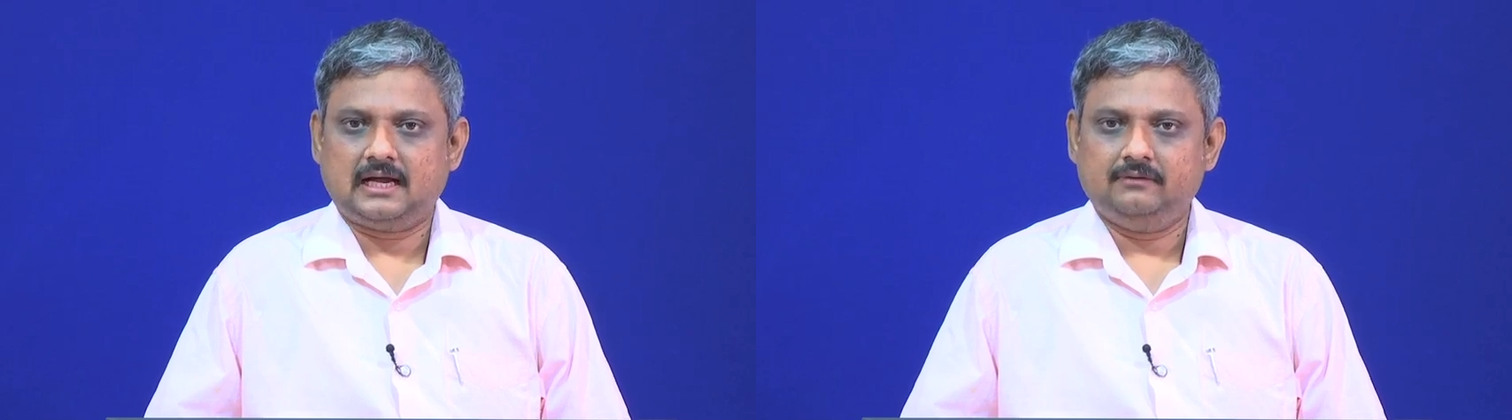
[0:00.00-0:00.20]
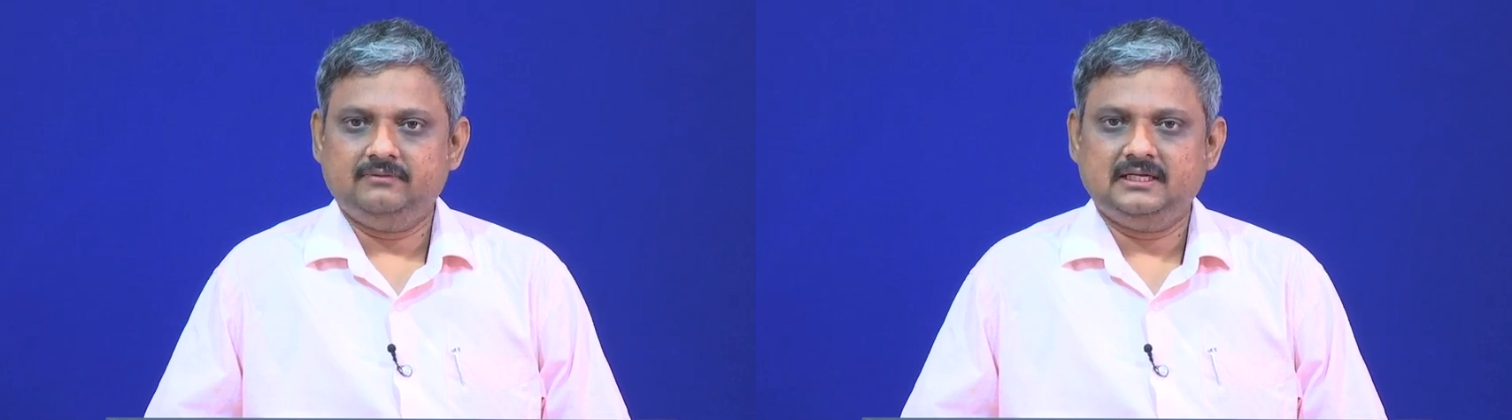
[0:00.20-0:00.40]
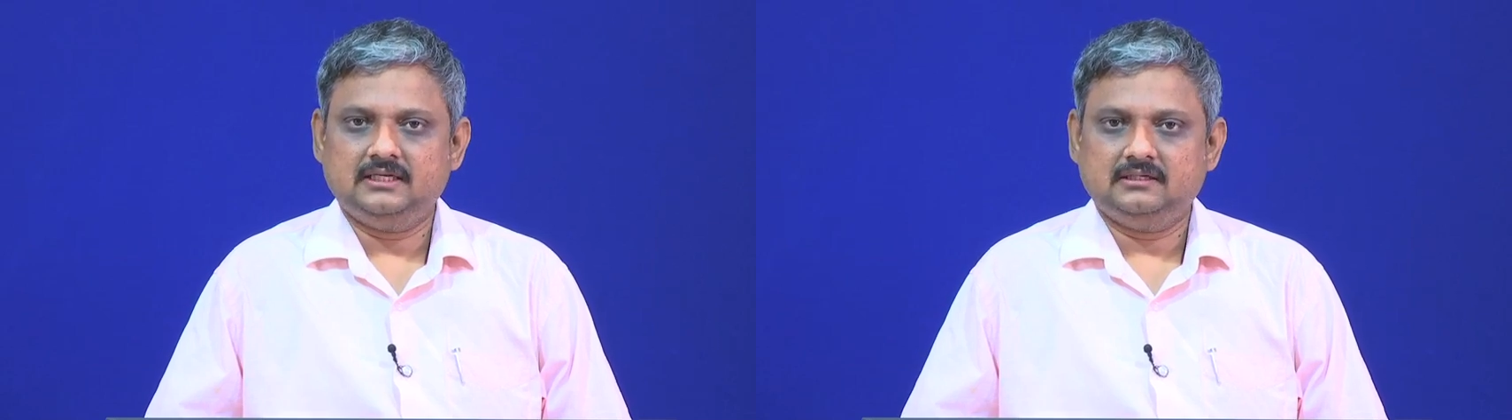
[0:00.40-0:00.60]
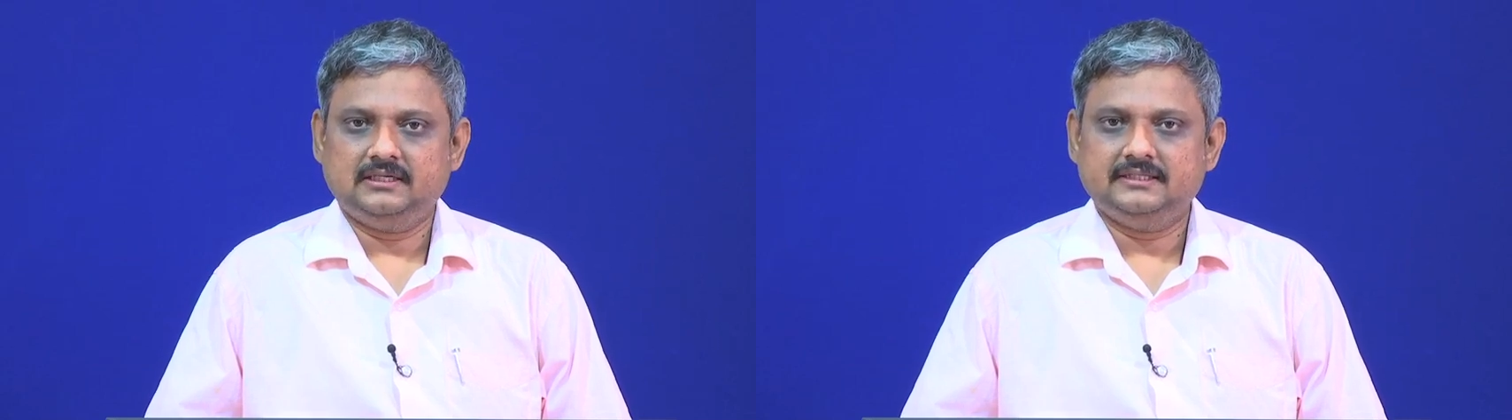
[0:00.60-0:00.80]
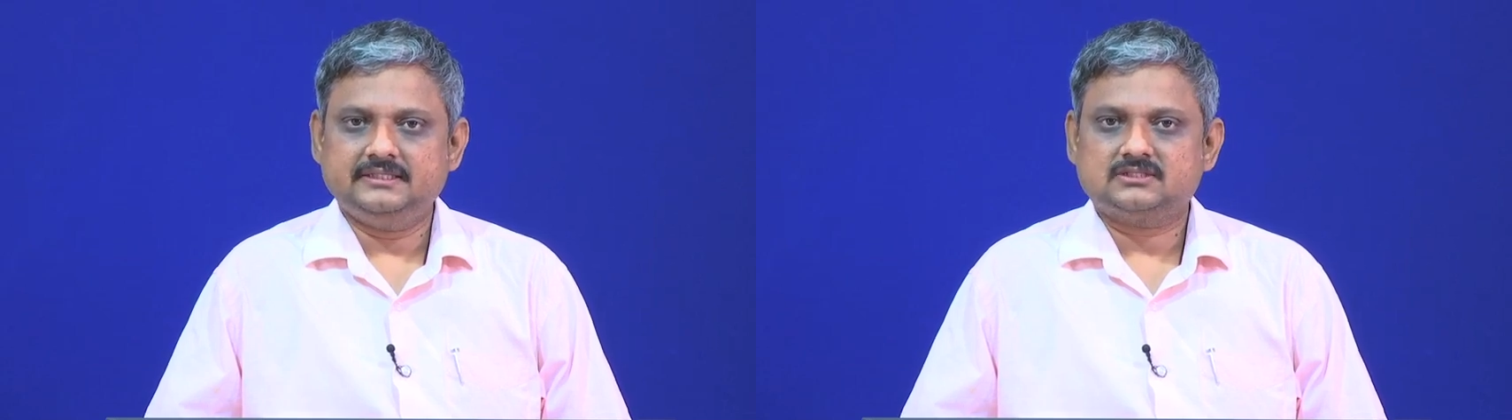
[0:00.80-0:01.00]
I will
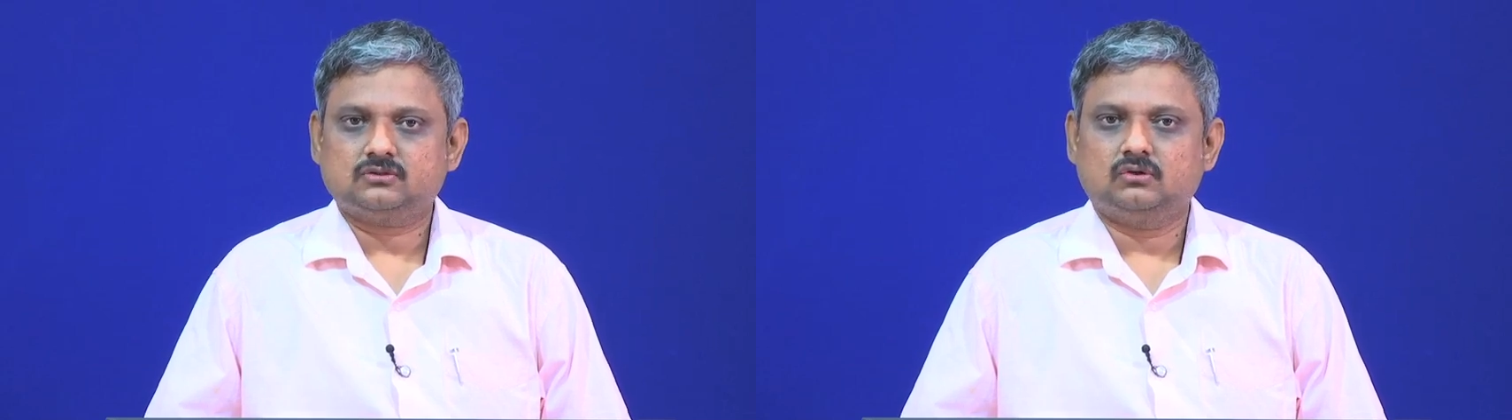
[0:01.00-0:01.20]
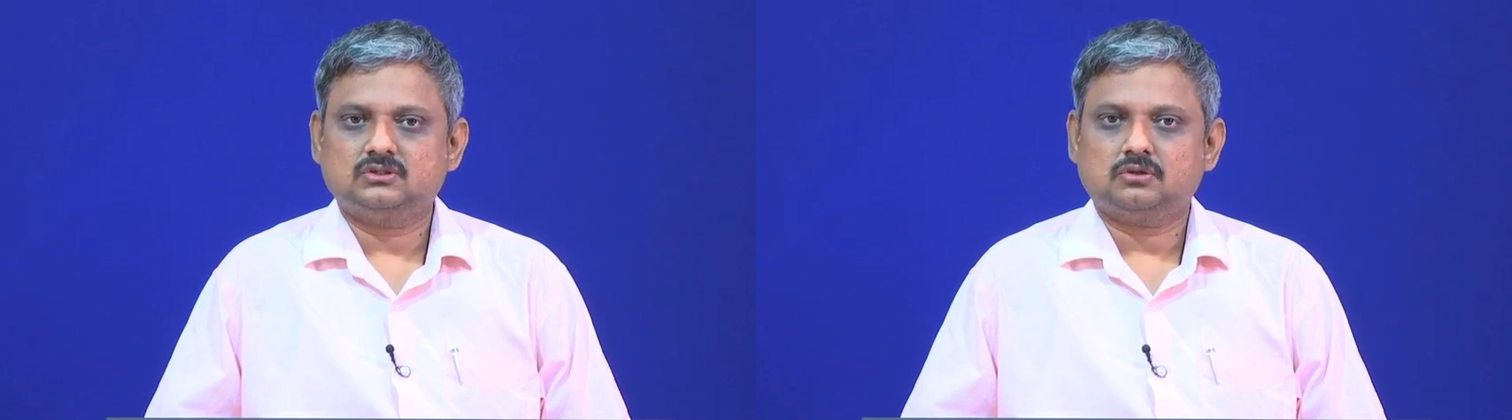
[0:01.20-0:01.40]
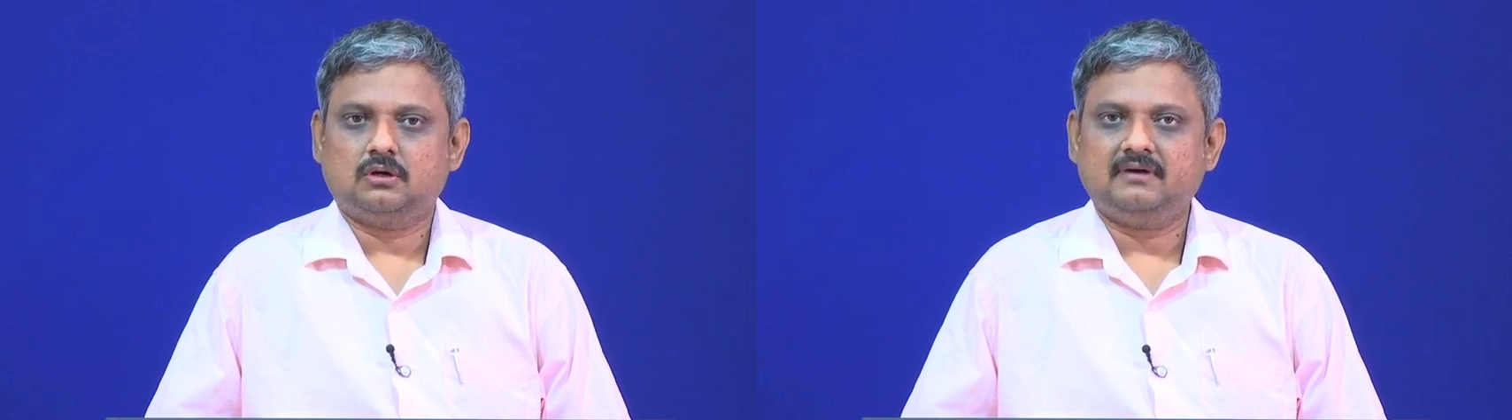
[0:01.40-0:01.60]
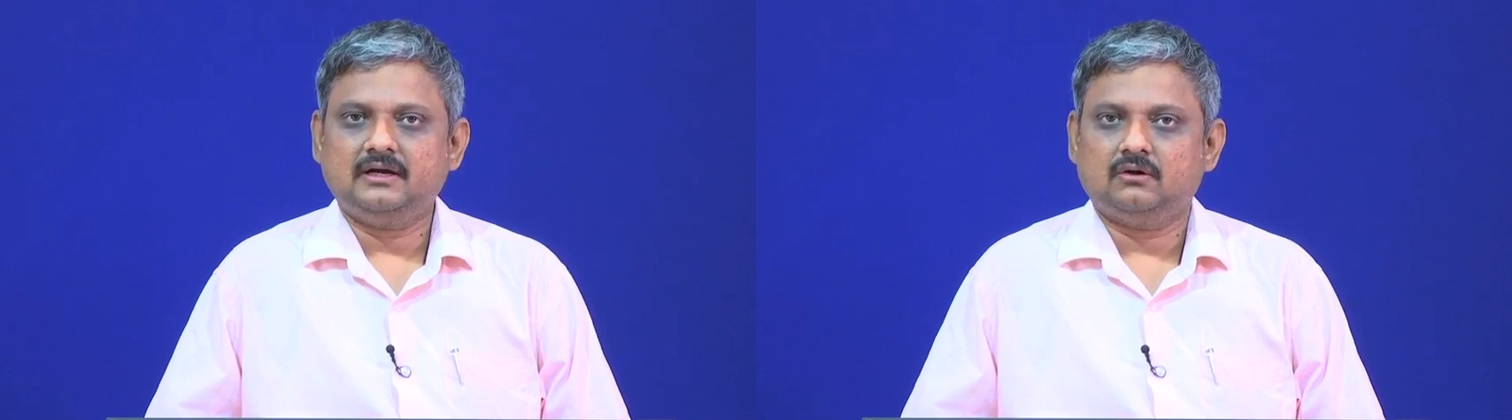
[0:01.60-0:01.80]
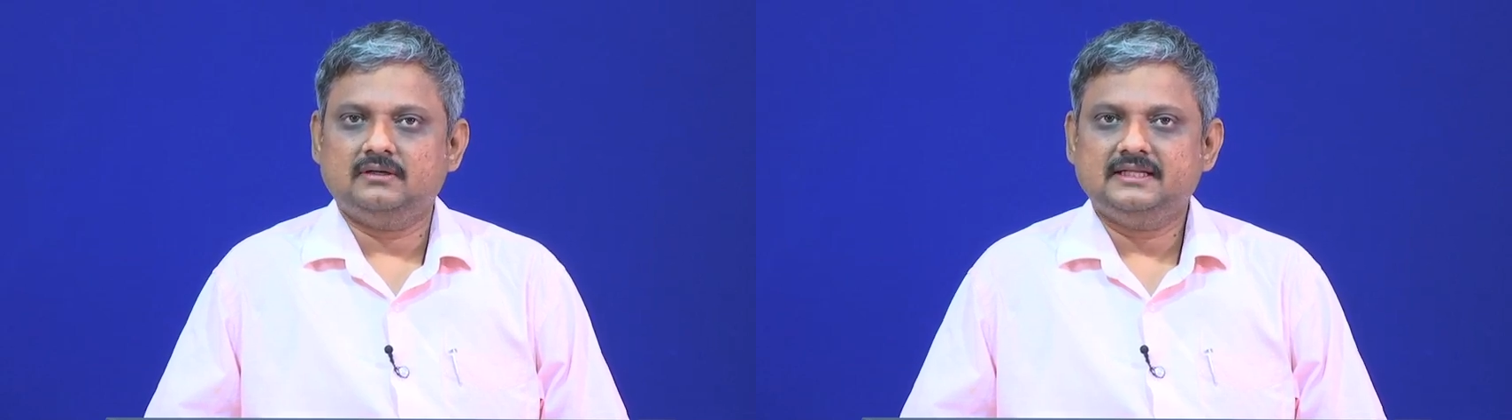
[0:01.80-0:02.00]
in this course
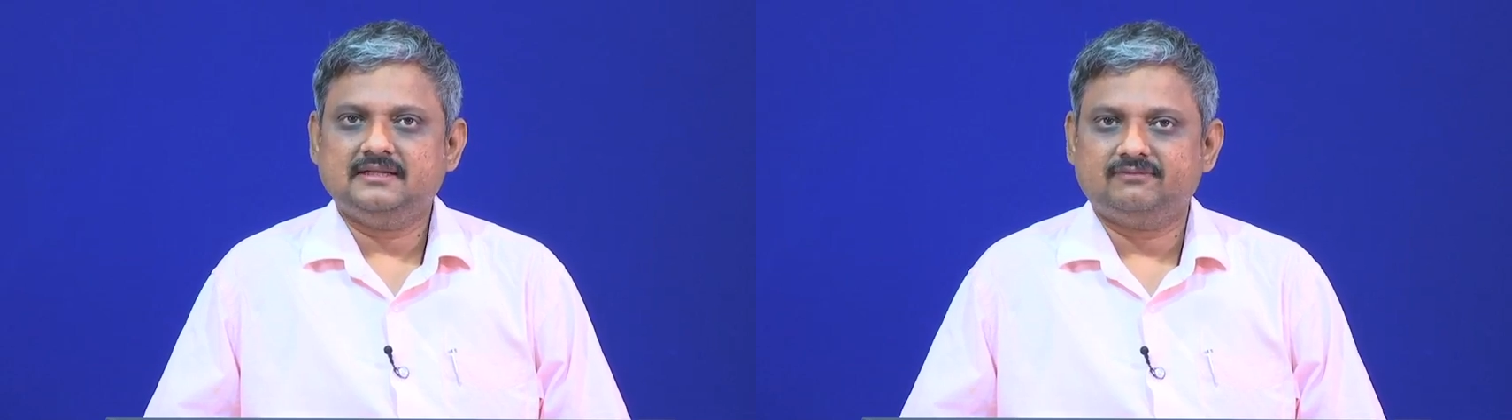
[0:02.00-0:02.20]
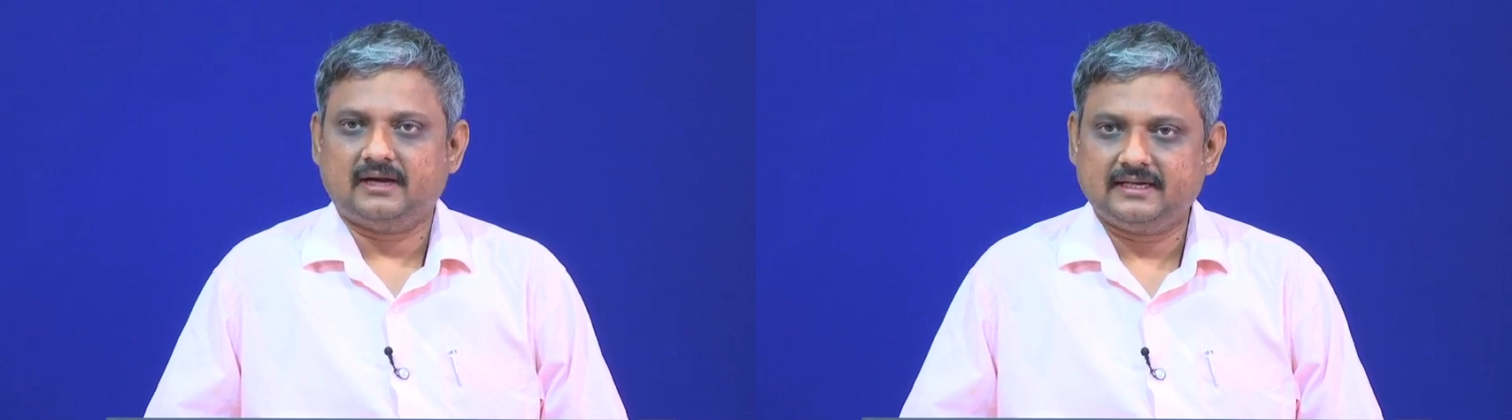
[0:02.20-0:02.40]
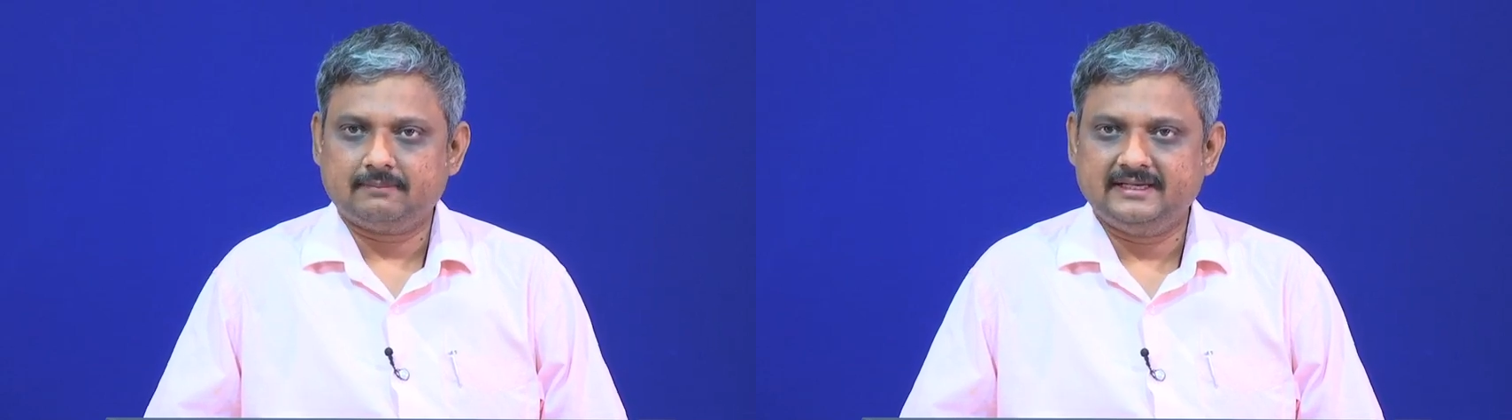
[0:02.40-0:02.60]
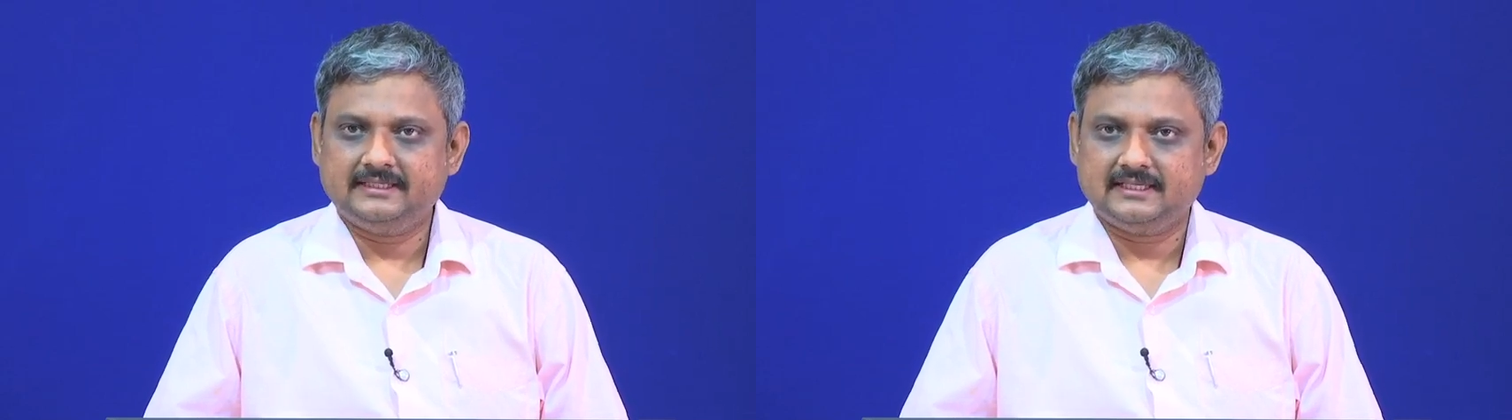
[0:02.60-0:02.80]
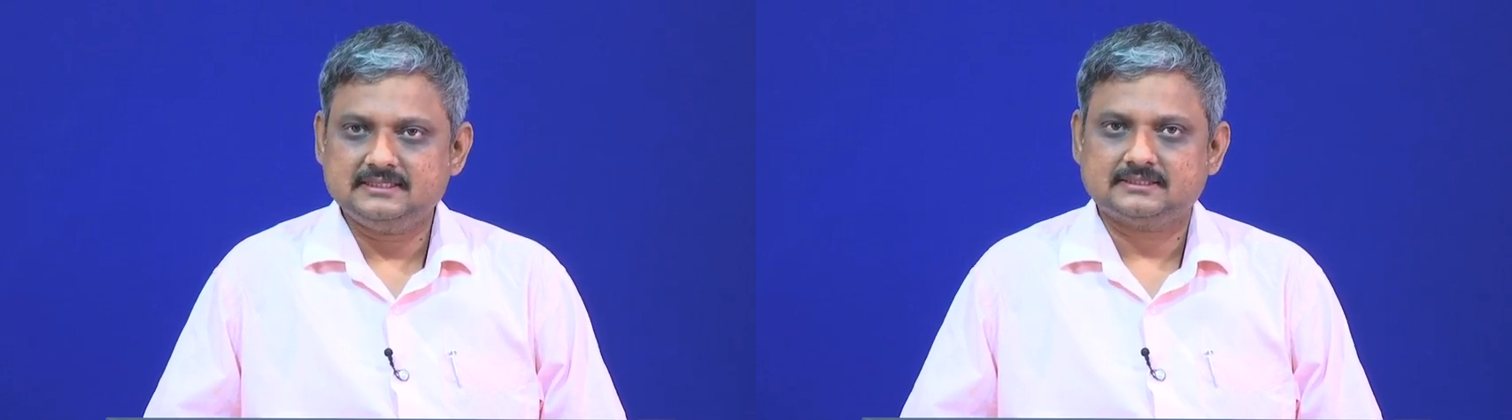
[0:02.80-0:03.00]
cover only the
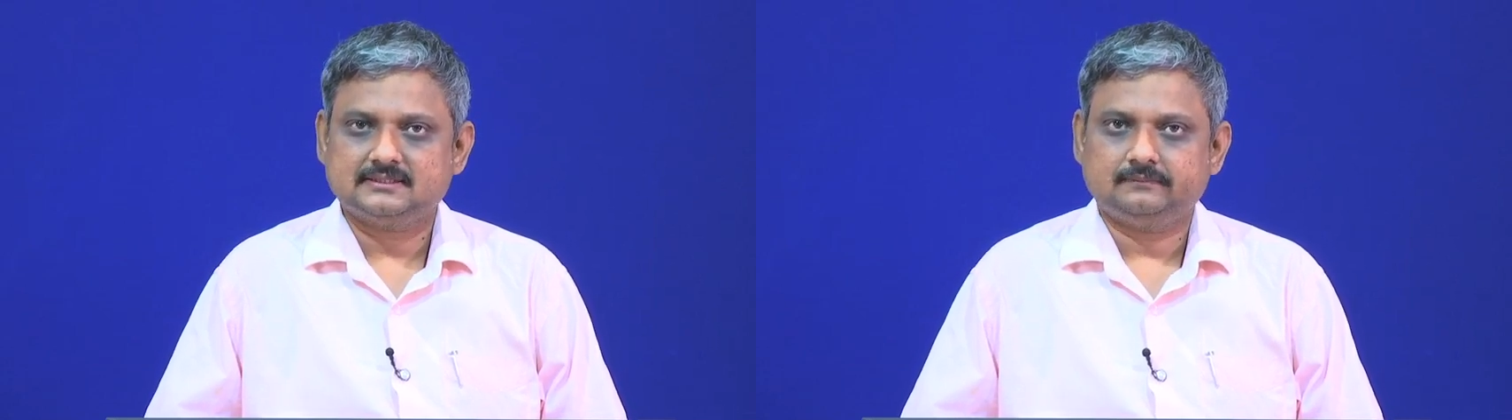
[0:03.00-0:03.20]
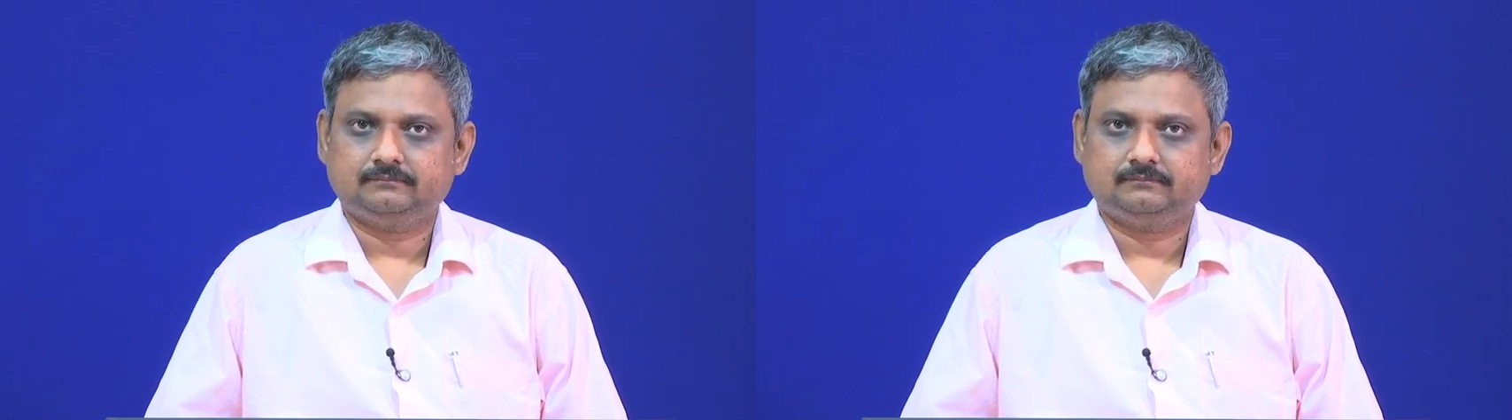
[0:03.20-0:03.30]
fundamentals